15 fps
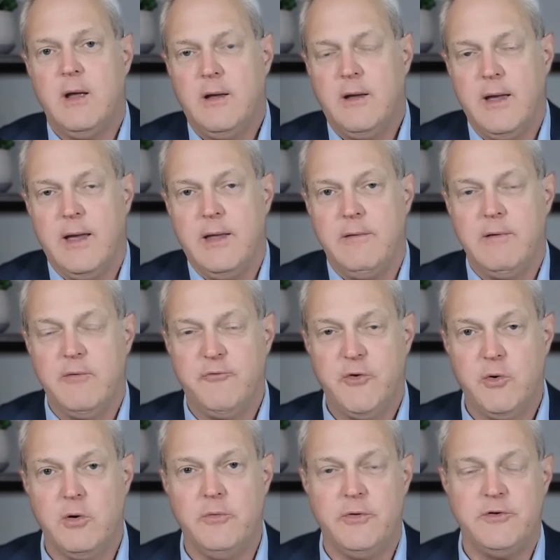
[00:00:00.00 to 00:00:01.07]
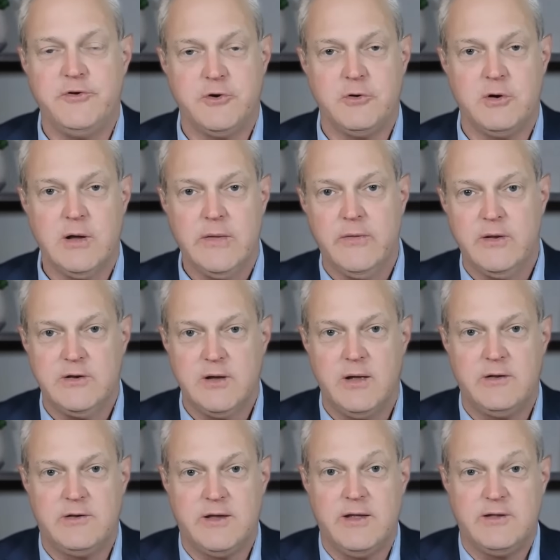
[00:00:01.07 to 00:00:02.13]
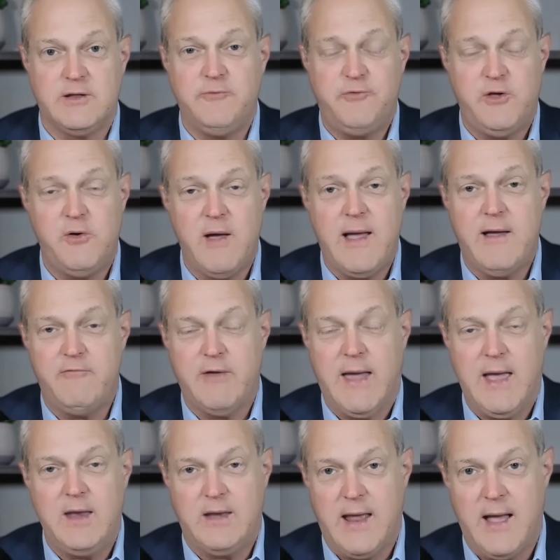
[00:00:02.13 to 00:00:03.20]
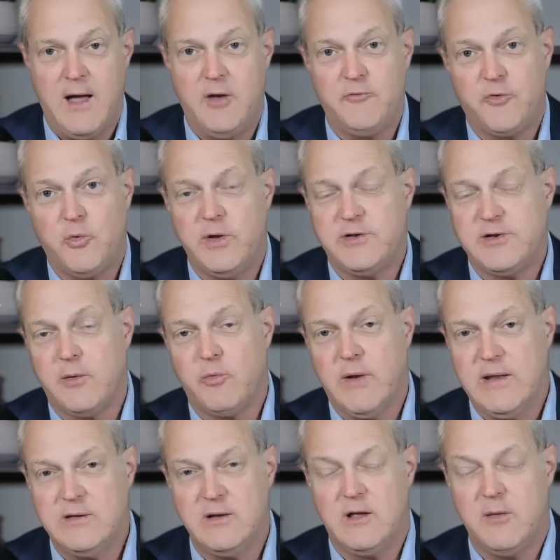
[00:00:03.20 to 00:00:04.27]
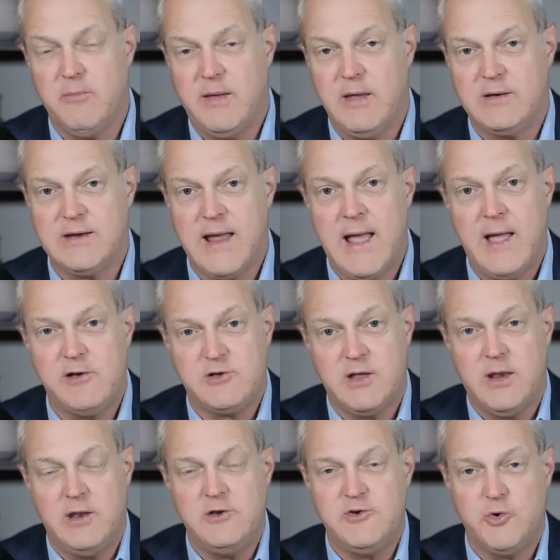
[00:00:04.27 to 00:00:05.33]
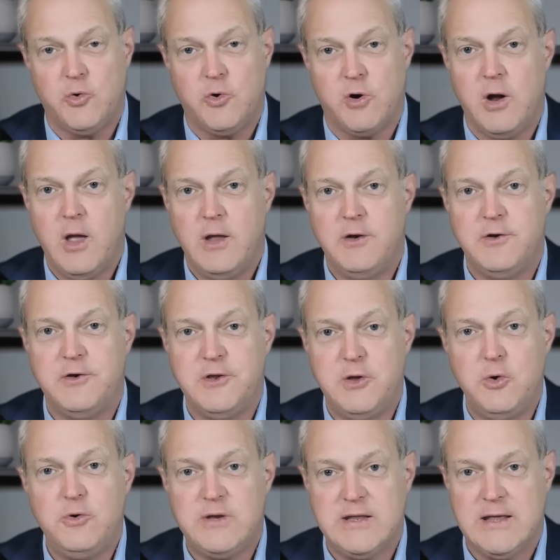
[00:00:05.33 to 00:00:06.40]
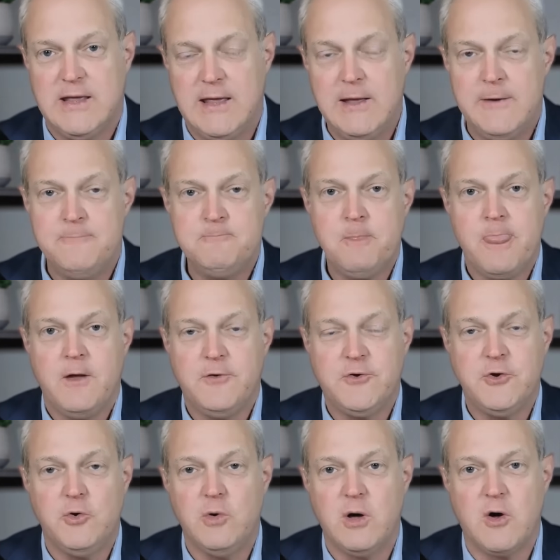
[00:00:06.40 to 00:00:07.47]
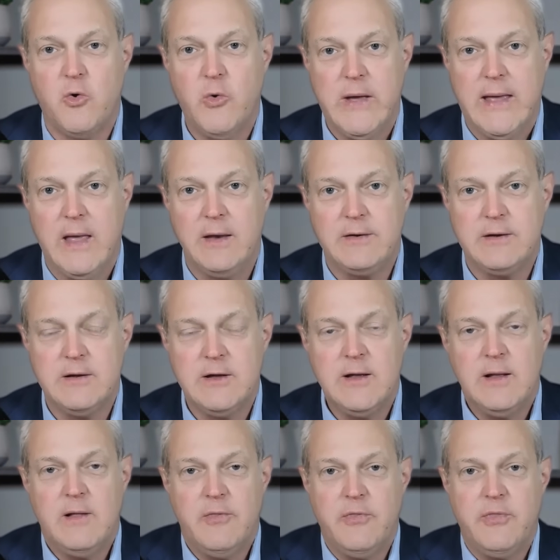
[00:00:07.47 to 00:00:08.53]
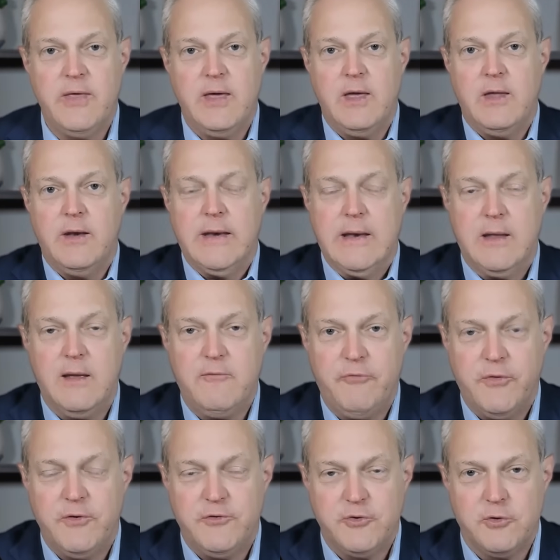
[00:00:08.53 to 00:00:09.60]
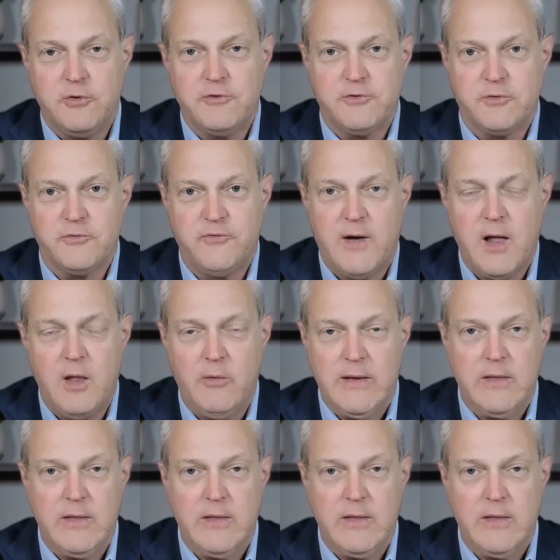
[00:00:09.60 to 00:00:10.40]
And if you're on the jury and the judge says, if you have a doubt for which a reason can be attached, it is your duty to acquit, then if the jurors are following